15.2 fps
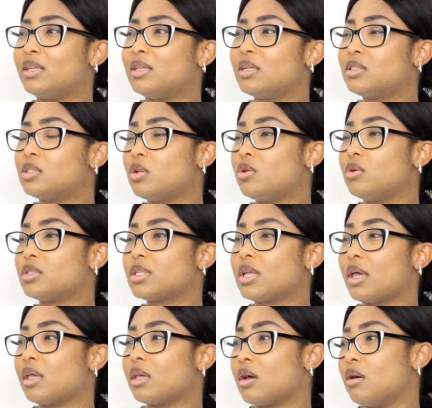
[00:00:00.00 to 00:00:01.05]
This looks
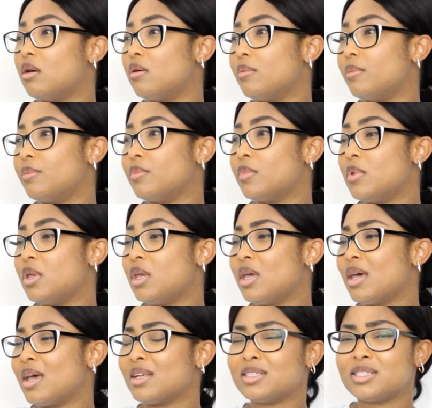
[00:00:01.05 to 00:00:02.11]
like a
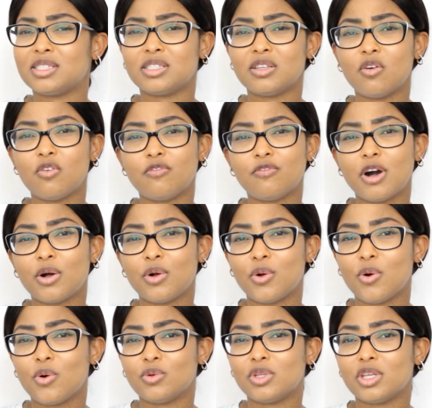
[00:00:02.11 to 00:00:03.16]
silver
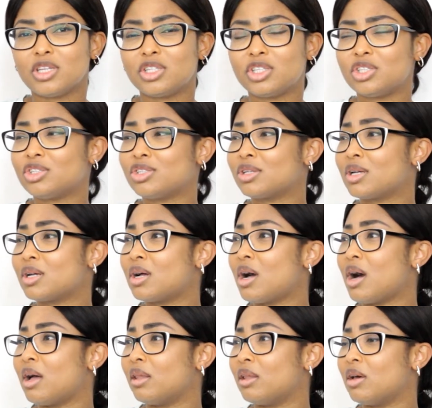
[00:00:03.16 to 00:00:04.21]
goldish
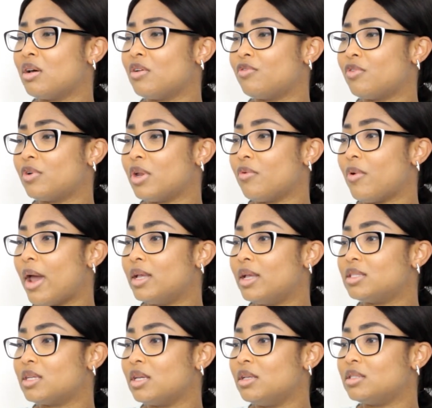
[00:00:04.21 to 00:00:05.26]
color for the
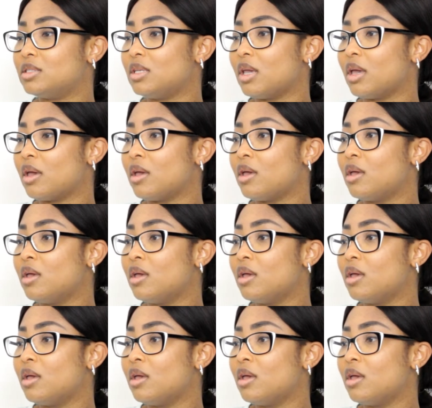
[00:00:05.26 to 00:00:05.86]
writings here.